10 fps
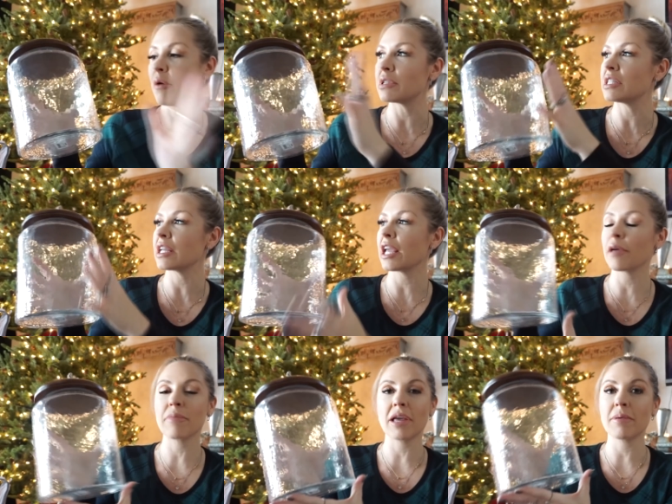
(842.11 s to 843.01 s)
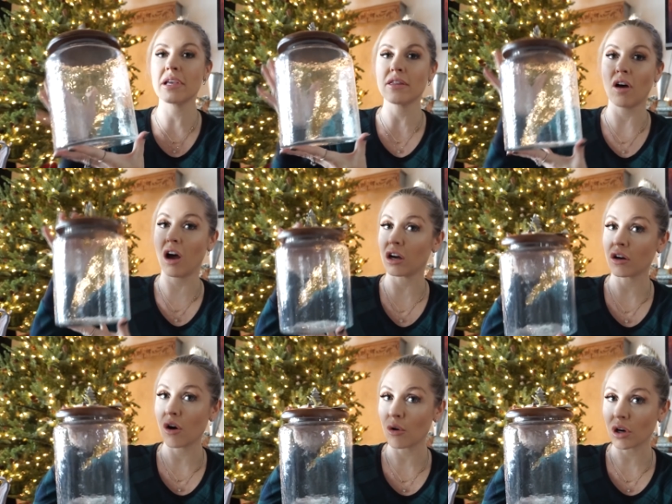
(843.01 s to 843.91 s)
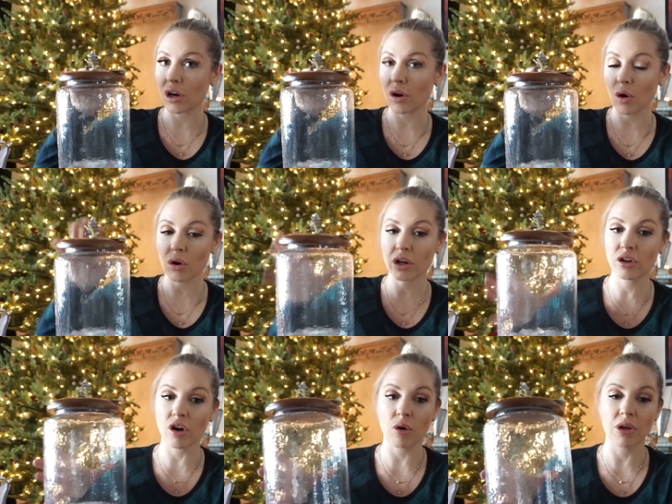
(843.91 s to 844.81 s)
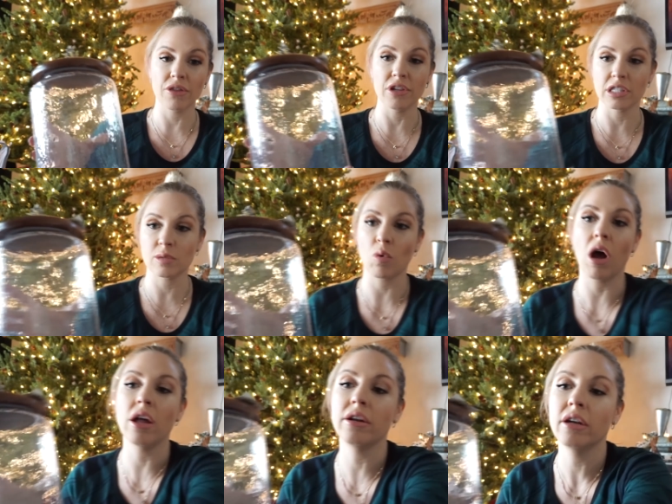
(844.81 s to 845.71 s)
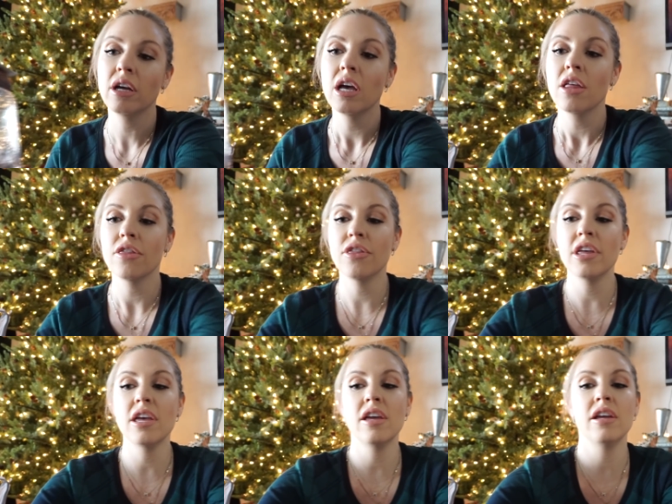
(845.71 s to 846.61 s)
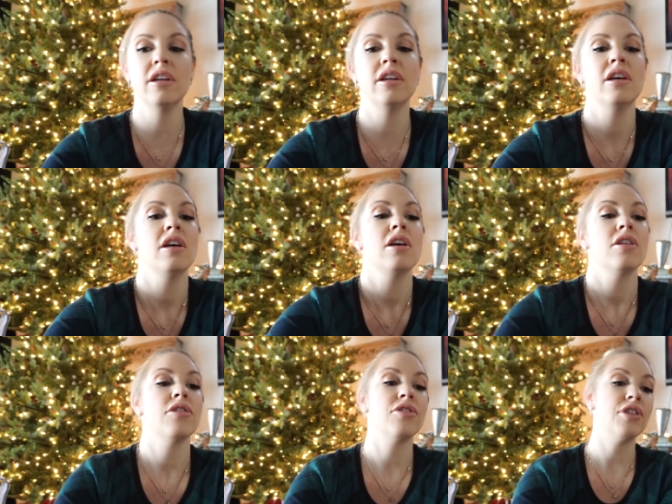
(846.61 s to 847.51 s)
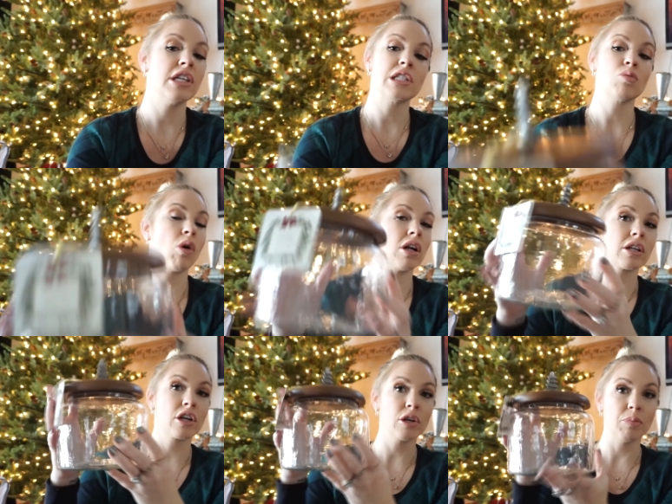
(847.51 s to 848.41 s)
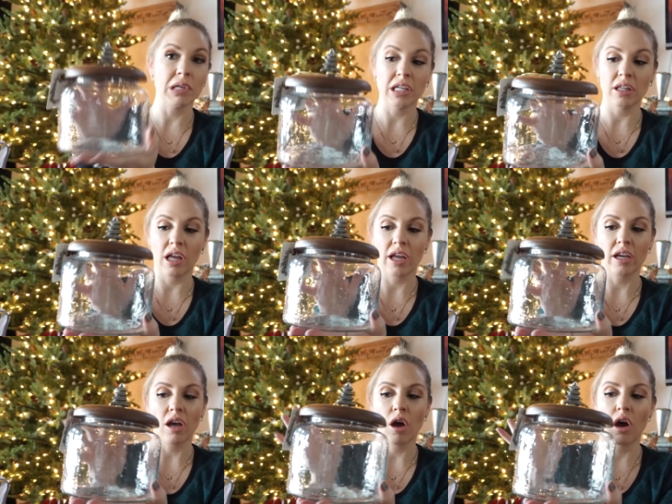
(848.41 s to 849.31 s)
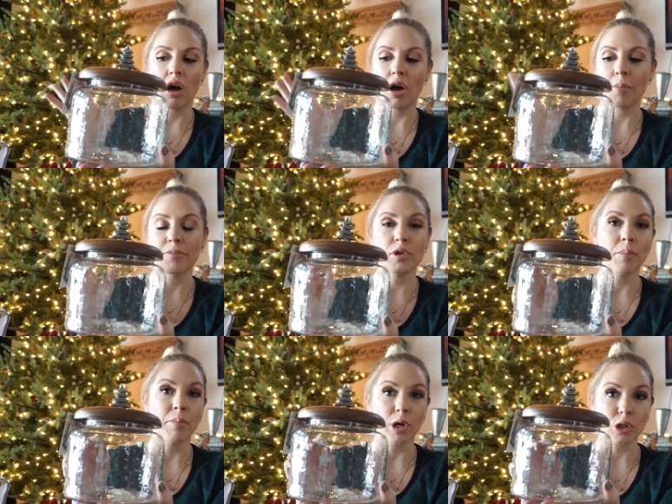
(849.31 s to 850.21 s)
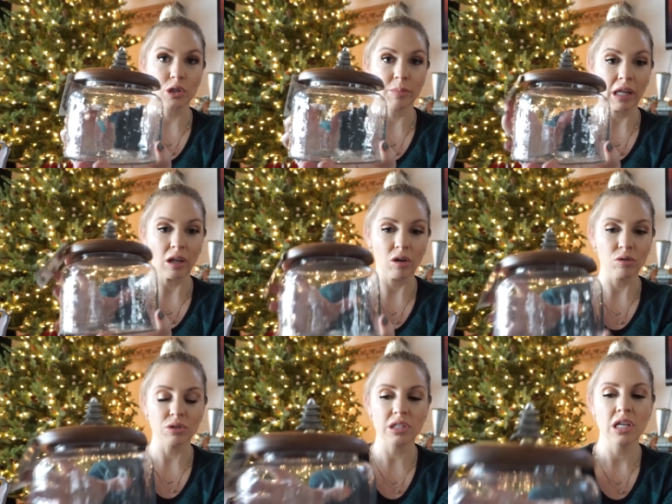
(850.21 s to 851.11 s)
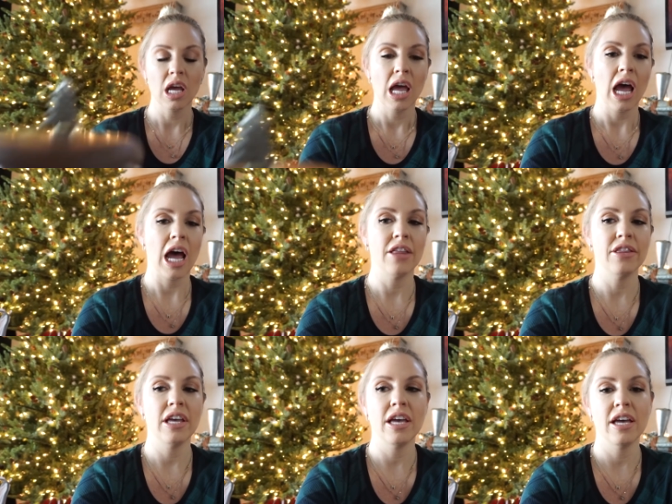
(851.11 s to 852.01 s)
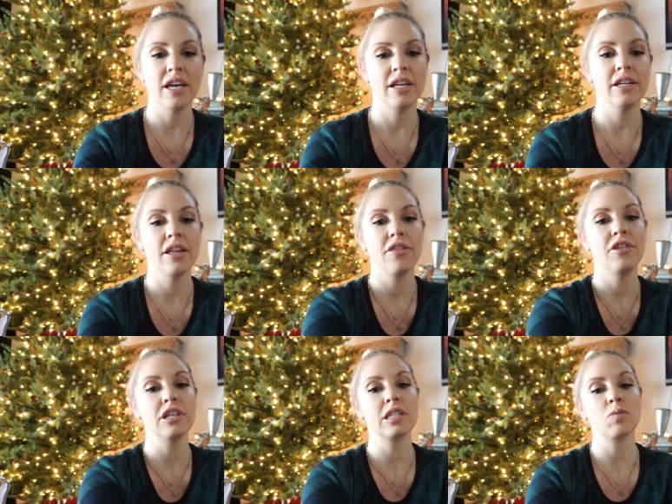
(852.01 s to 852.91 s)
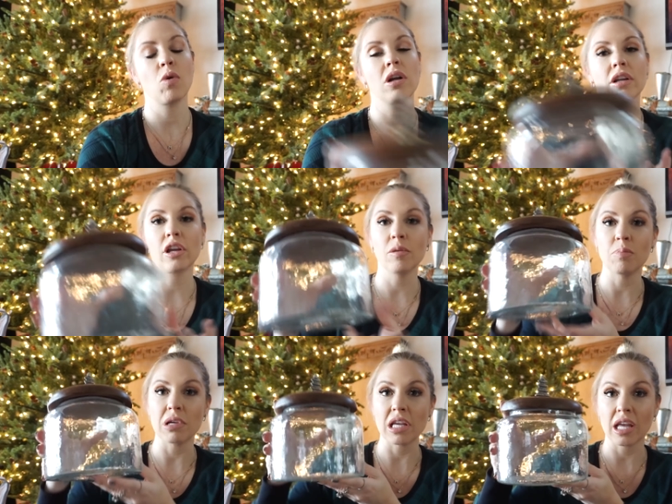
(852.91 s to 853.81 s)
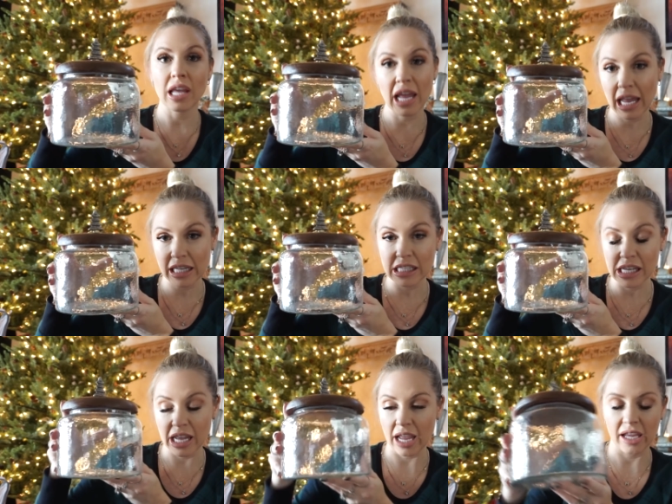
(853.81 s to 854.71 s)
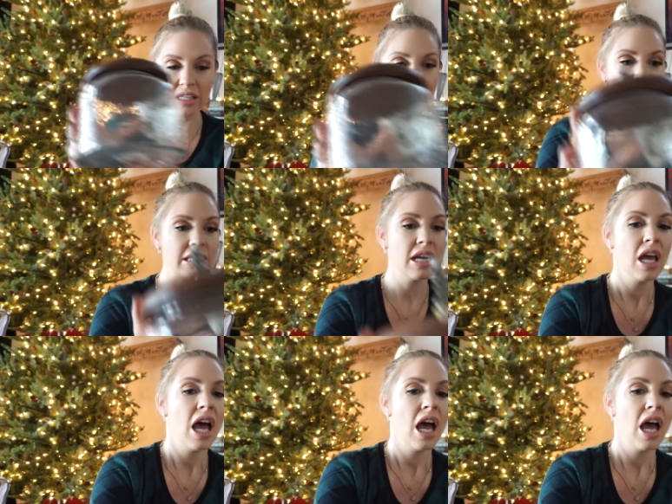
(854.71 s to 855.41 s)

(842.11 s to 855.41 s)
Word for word: I was thinking maybe the hot cocoa could go in this one. Then this one could be like um, the marshmallows. And then this one could be candy canes.